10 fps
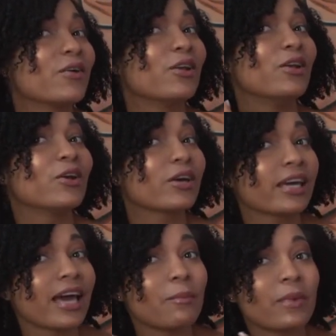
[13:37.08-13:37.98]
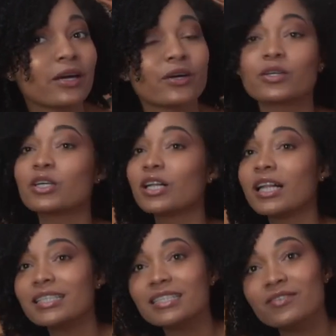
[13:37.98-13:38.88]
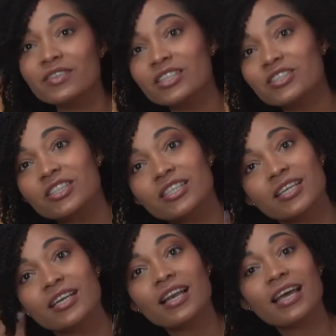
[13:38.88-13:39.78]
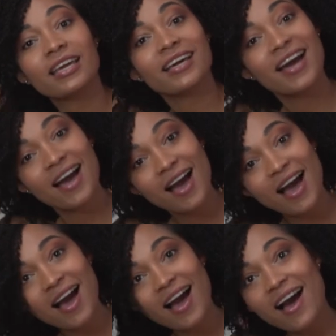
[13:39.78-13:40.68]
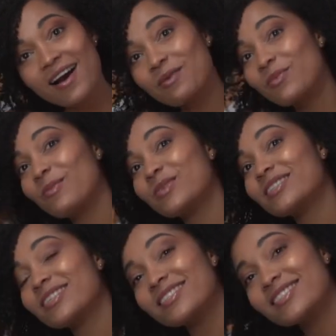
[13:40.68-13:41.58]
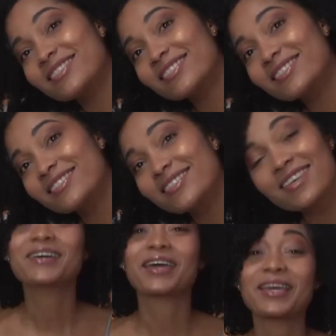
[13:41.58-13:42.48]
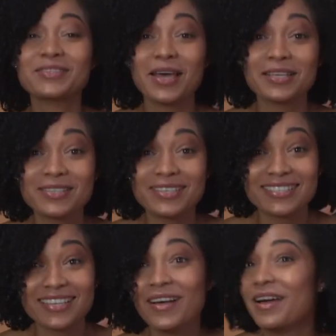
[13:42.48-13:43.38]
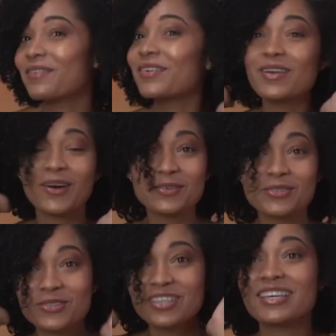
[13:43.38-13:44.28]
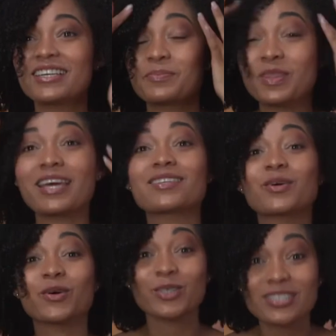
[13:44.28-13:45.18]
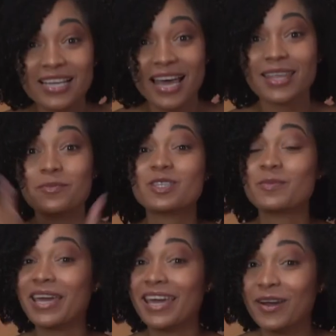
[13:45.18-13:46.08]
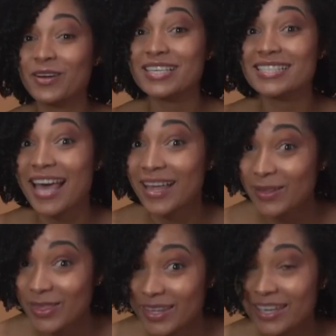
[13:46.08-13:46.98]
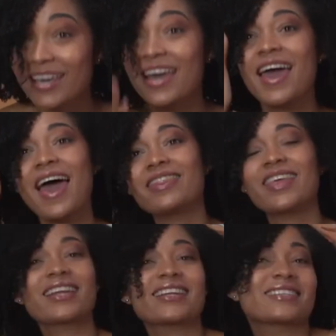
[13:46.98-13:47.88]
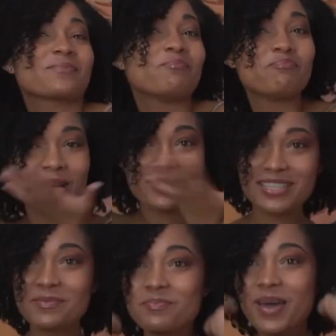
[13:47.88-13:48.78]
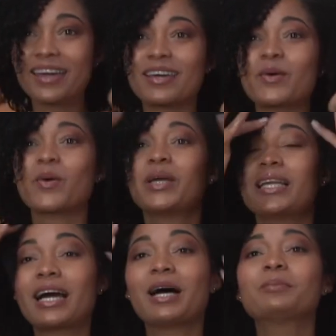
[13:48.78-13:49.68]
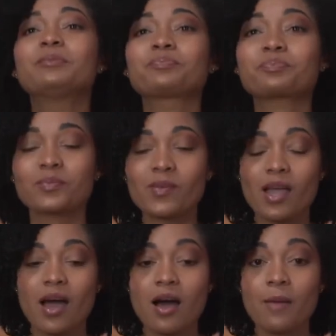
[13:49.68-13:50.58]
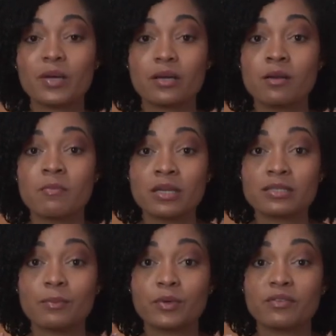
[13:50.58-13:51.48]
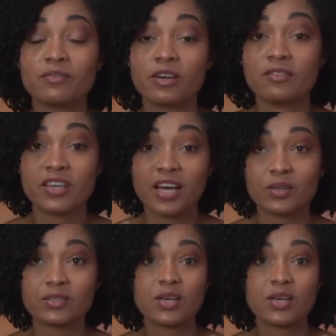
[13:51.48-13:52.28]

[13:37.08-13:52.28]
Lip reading: look at my curl definition. Like, how bomb is this? Okay, so as you can tell, I have a lot of shrinkage, but that is a good sign. That means my hair is healthy and that it is bouncing back and coiling up. But in a minute, I'm gonna fluff it out